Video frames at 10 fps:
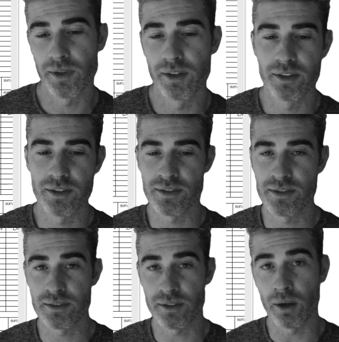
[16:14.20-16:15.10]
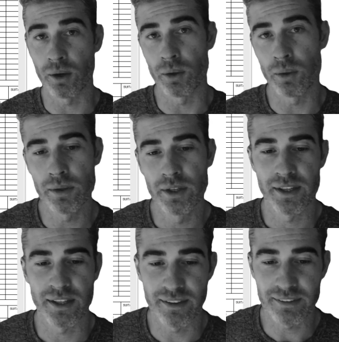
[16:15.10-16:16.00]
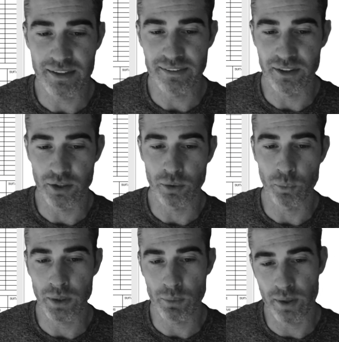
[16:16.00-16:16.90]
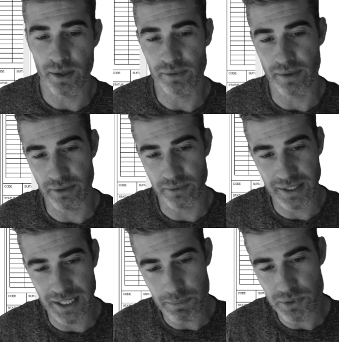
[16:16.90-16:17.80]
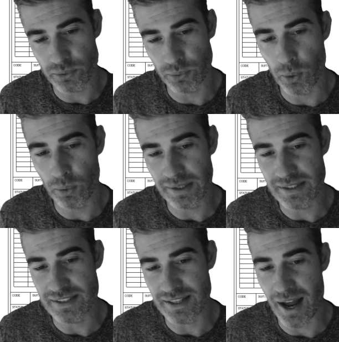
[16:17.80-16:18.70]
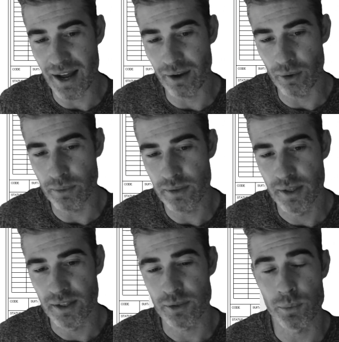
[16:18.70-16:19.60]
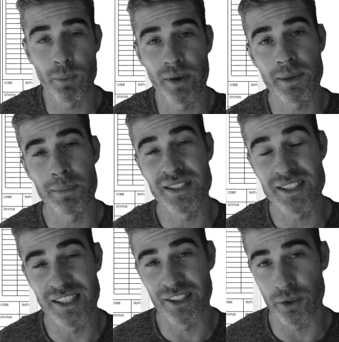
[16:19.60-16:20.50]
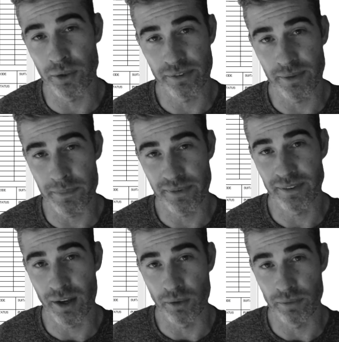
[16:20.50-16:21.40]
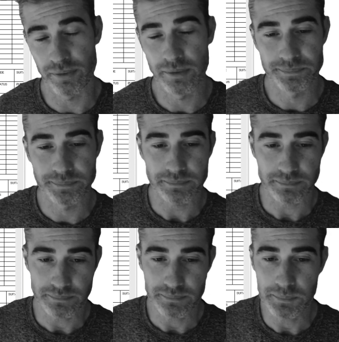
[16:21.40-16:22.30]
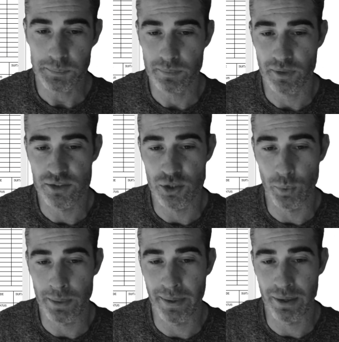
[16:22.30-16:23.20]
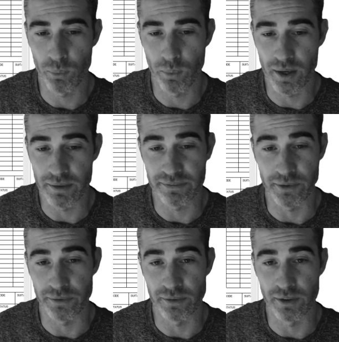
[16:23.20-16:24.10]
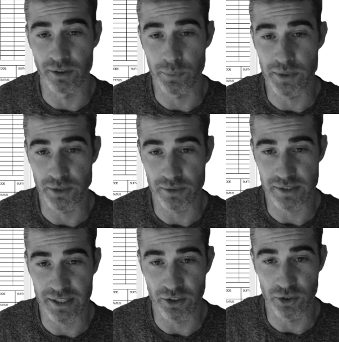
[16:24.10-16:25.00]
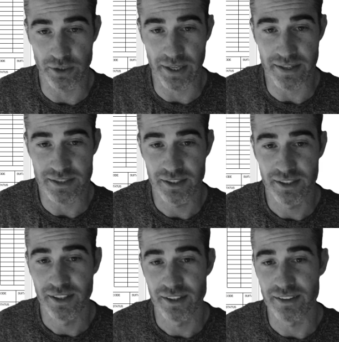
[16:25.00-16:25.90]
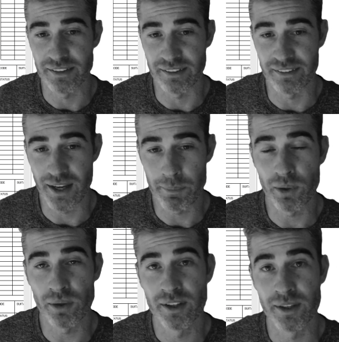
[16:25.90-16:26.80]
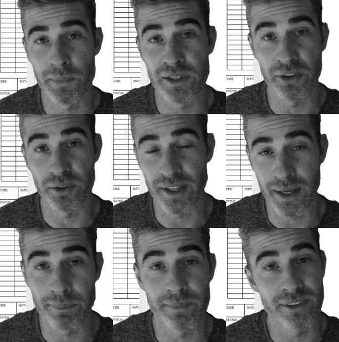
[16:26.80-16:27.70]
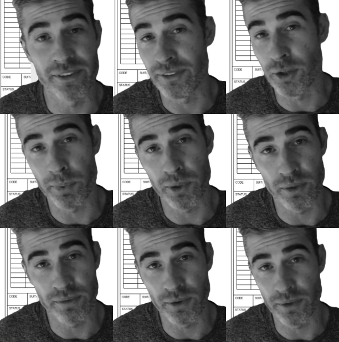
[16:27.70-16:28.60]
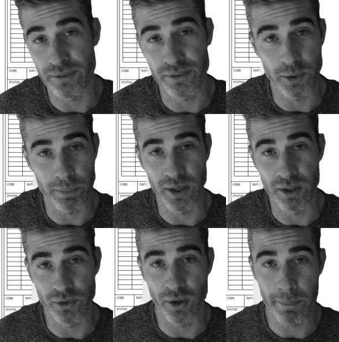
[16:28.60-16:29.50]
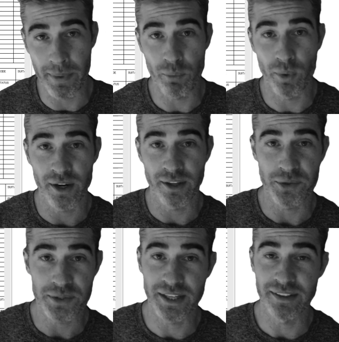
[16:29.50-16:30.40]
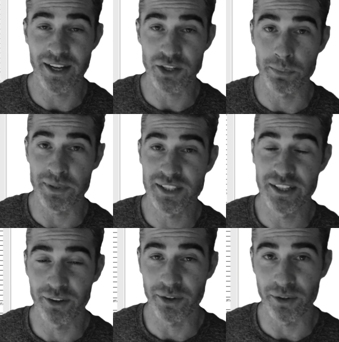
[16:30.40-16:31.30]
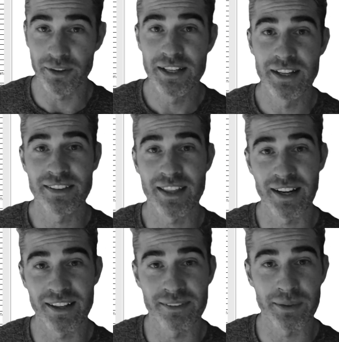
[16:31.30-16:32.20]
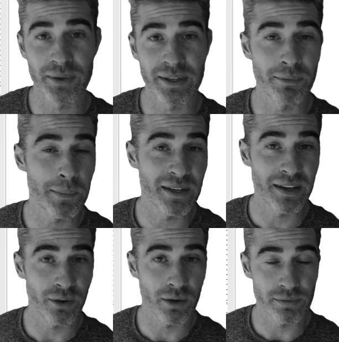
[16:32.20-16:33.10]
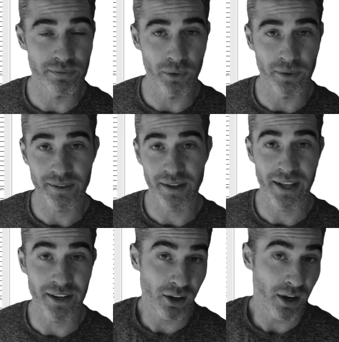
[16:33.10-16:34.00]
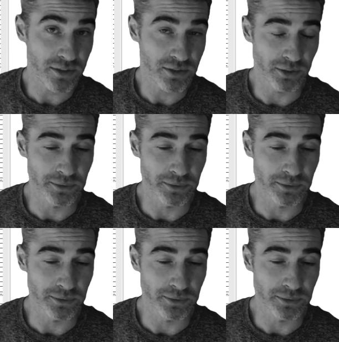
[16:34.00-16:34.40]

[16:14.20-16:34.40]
So in this case here, we want to like keep scrolling down because we want the materials themselves. So we might want, first of all, if we start to take a look at this example, material name, super useful, super helpful. I might want to understand the actual material that it's giving me an area for and a cost to.